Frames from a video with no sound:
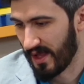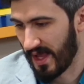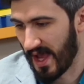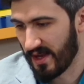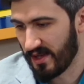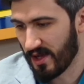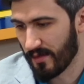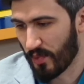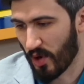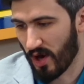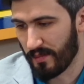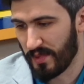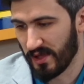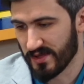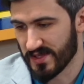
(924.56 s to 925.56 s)
Anya
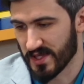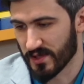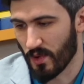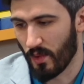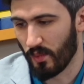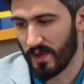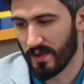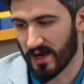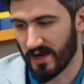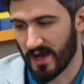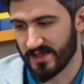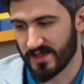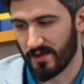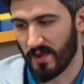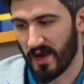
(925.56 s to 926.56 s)
Parapil says, quote, we
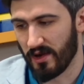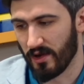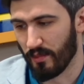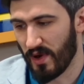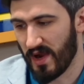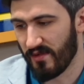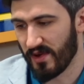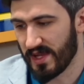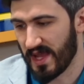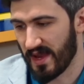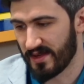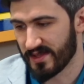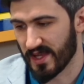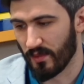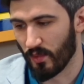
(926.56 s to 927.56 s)
recognize and admire your bravery,
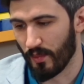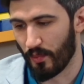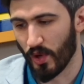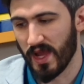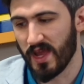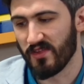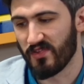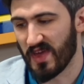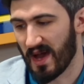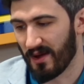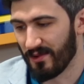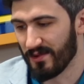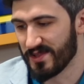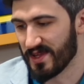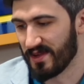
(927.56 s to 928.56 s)
Candace. Gave
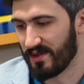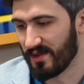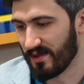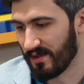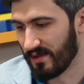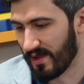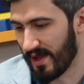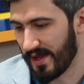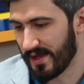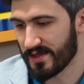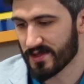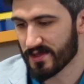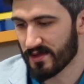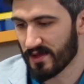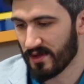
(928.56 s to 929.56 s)
1,800
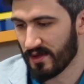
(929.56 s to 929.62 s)
likes.